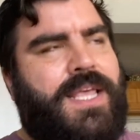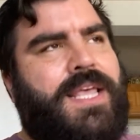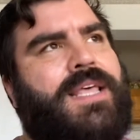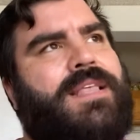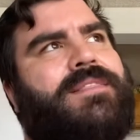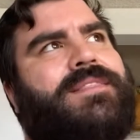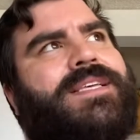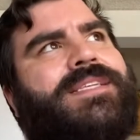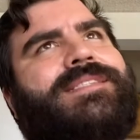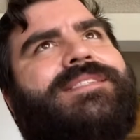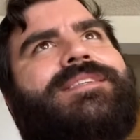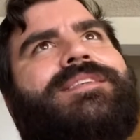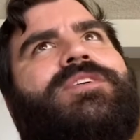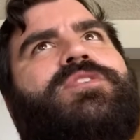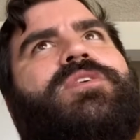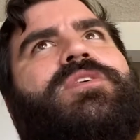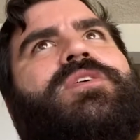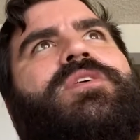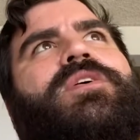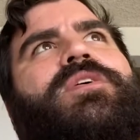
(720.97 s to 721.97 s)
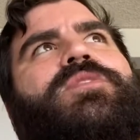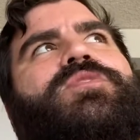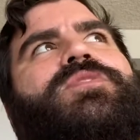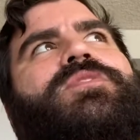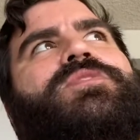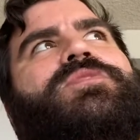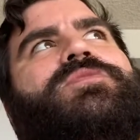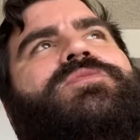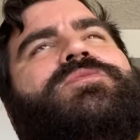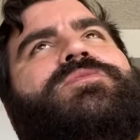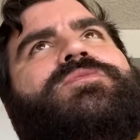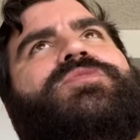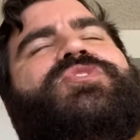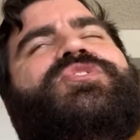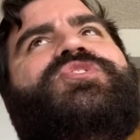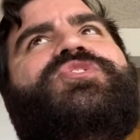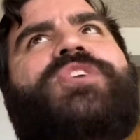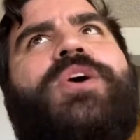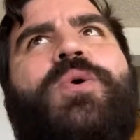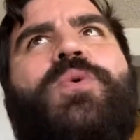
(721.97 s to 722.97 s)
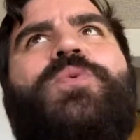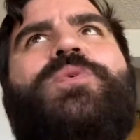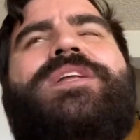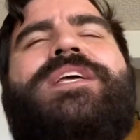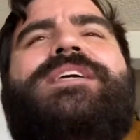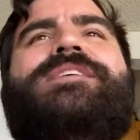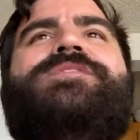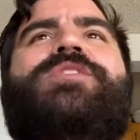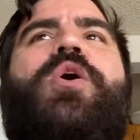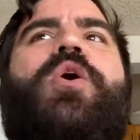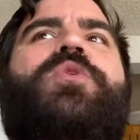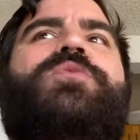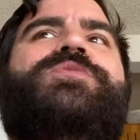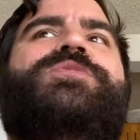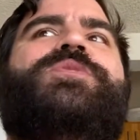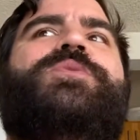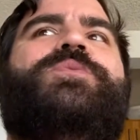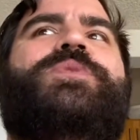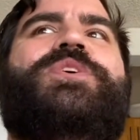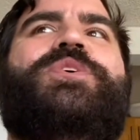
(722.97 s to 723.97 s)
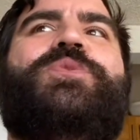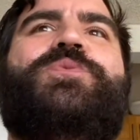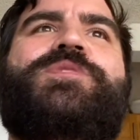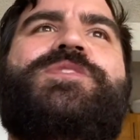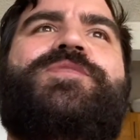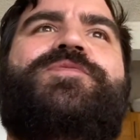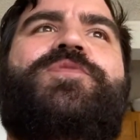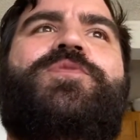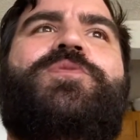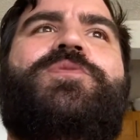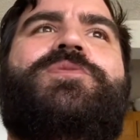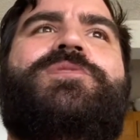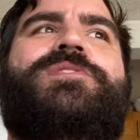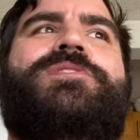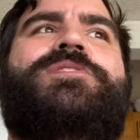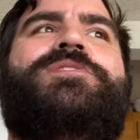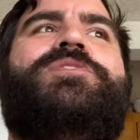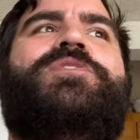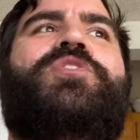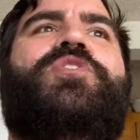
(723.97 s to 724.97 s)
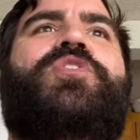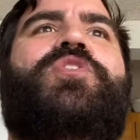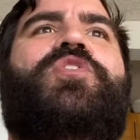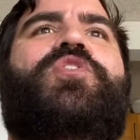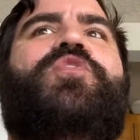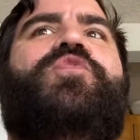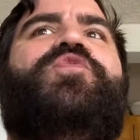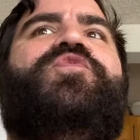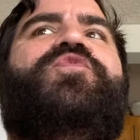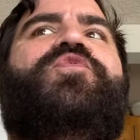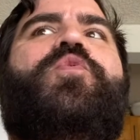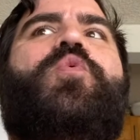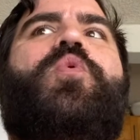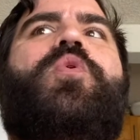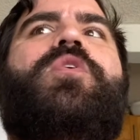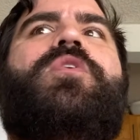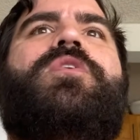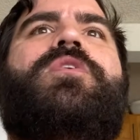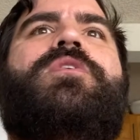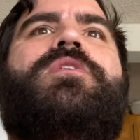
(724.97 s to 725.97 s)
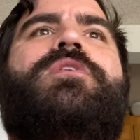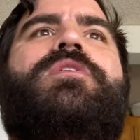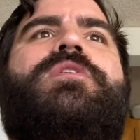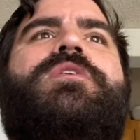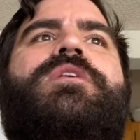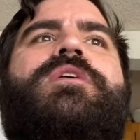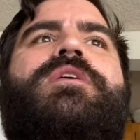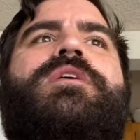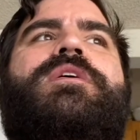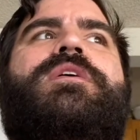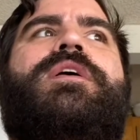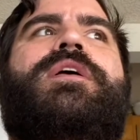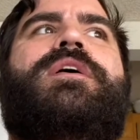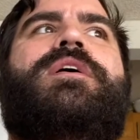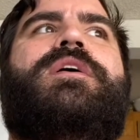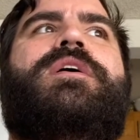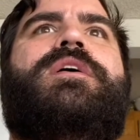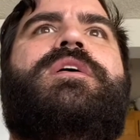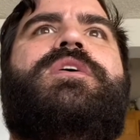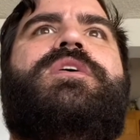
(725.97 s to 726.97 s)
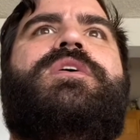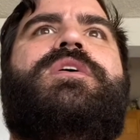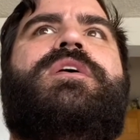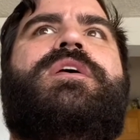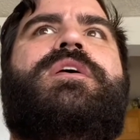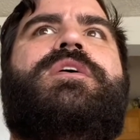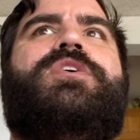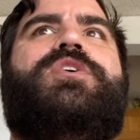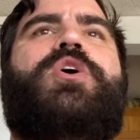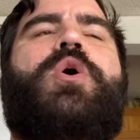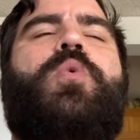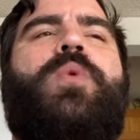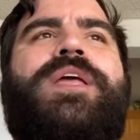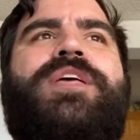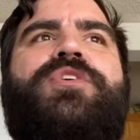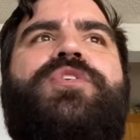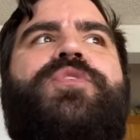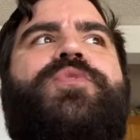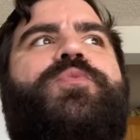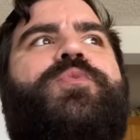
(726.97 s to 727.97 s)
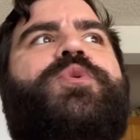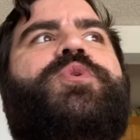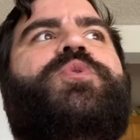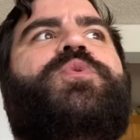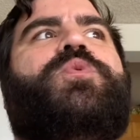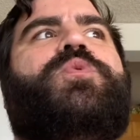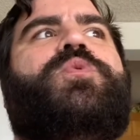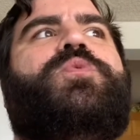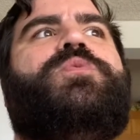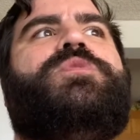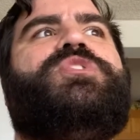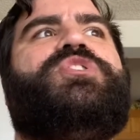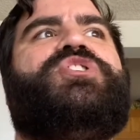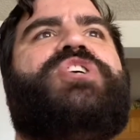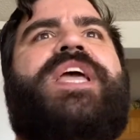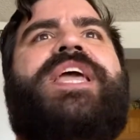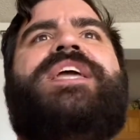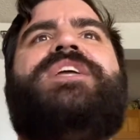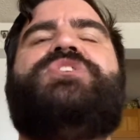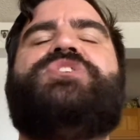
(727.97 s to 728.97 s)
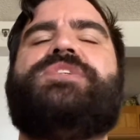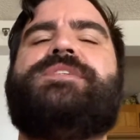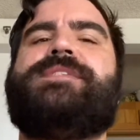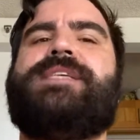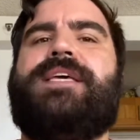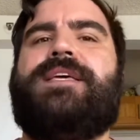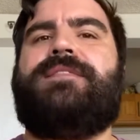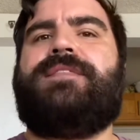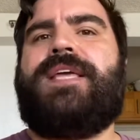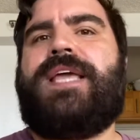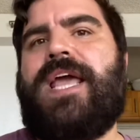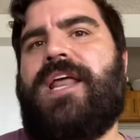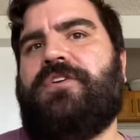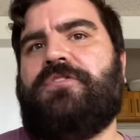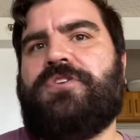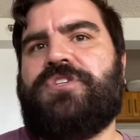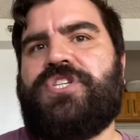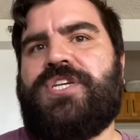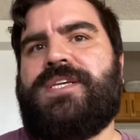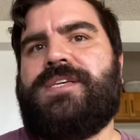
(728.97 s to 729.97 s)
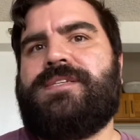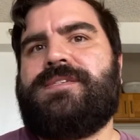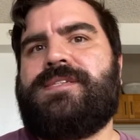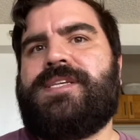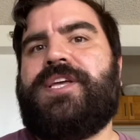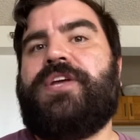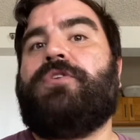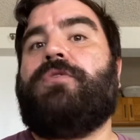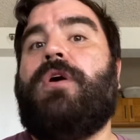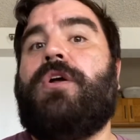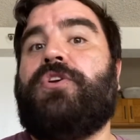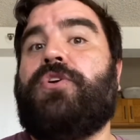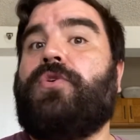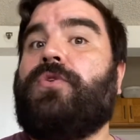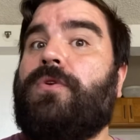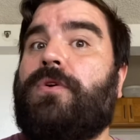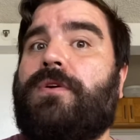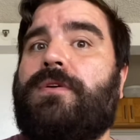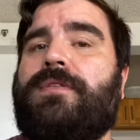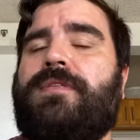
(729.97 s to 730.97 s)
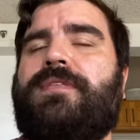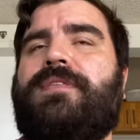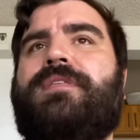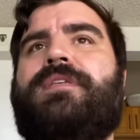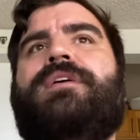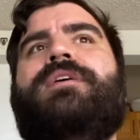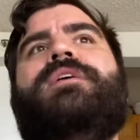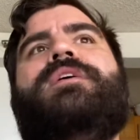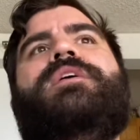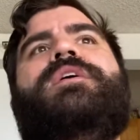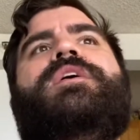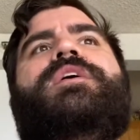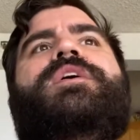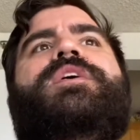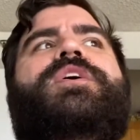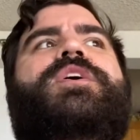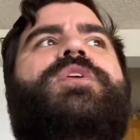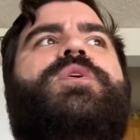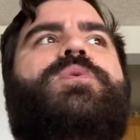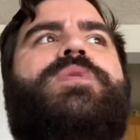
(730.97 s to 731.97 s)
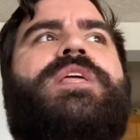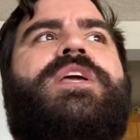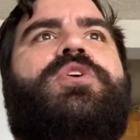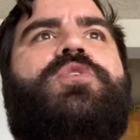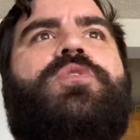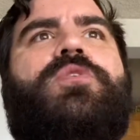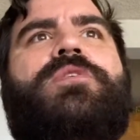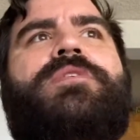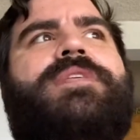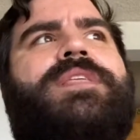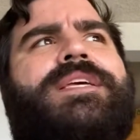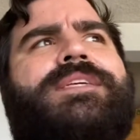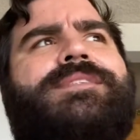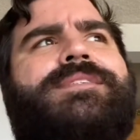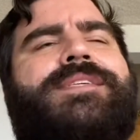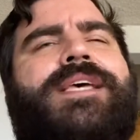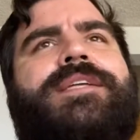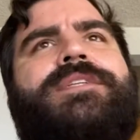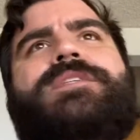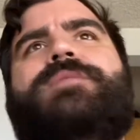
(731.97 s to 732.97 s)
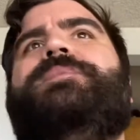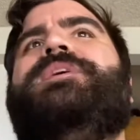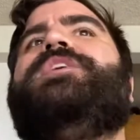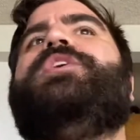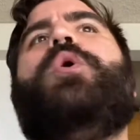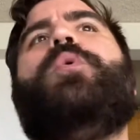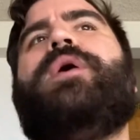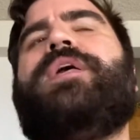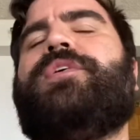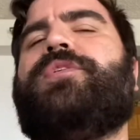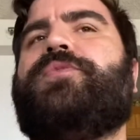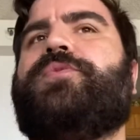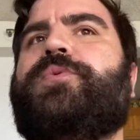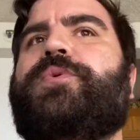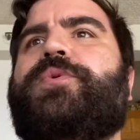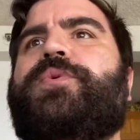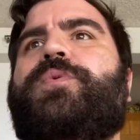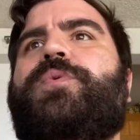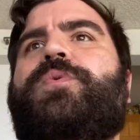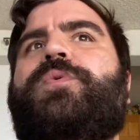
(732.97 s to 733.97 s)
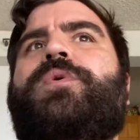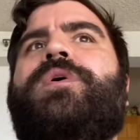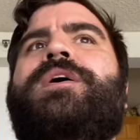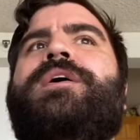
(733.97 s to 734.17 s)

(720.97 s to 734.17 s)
This stone is also useful for going through changes in the energies here on Earth. You know, the Earth is said to be going through